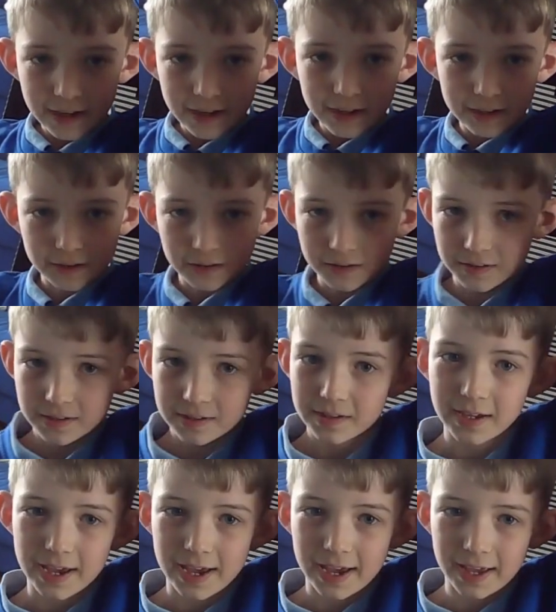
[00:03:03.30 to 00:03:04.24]
because
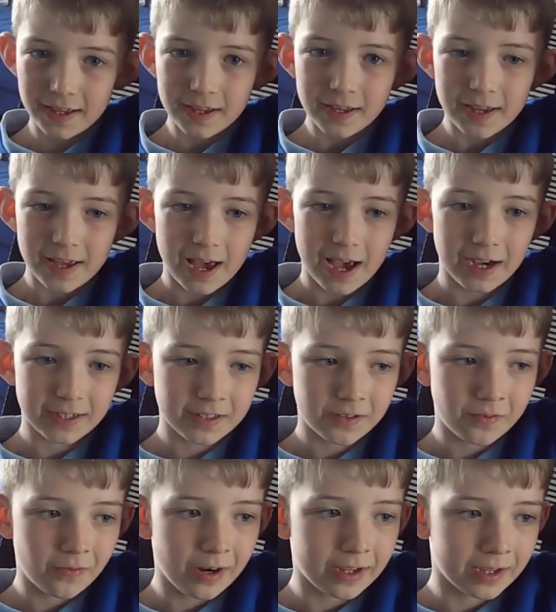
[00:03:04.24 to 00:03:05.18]

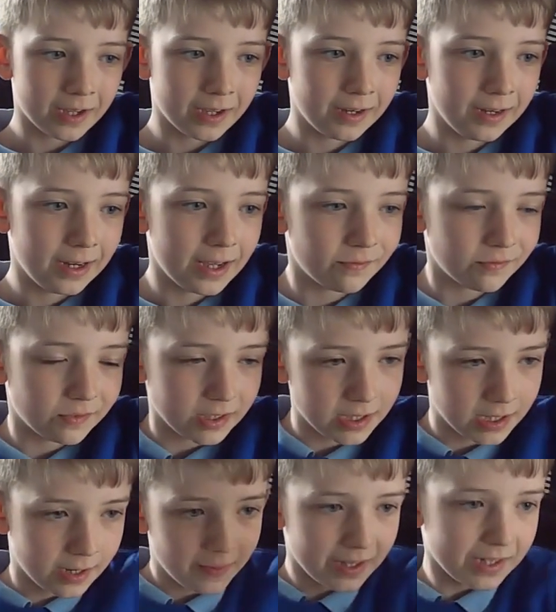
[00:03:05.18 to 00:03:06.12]
Xerik lifted
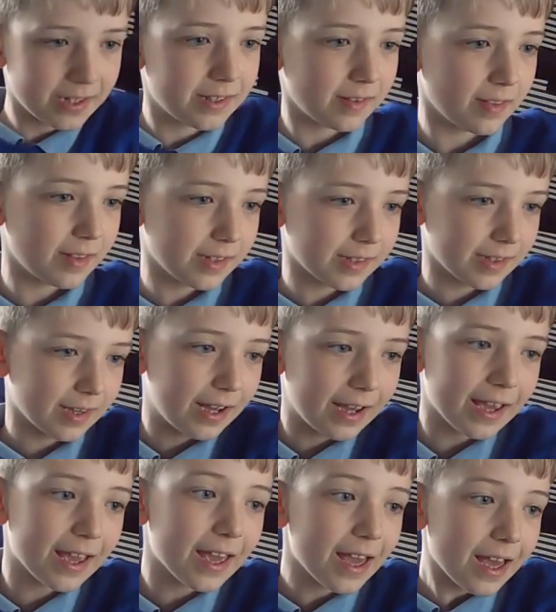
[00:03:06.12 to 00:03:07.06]
him into the
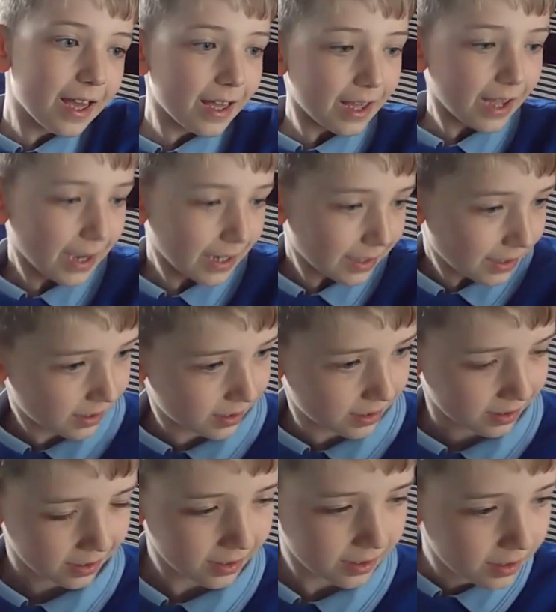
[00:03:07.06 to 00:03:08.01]
sky, and
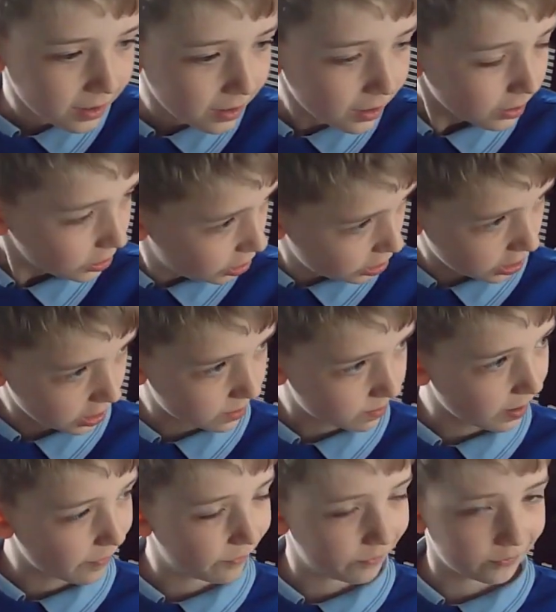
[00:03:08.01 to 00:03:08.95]
just
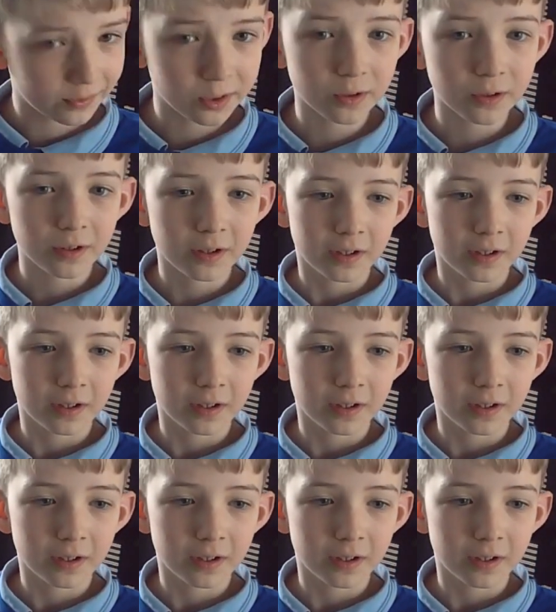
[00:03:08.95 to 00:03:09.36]
before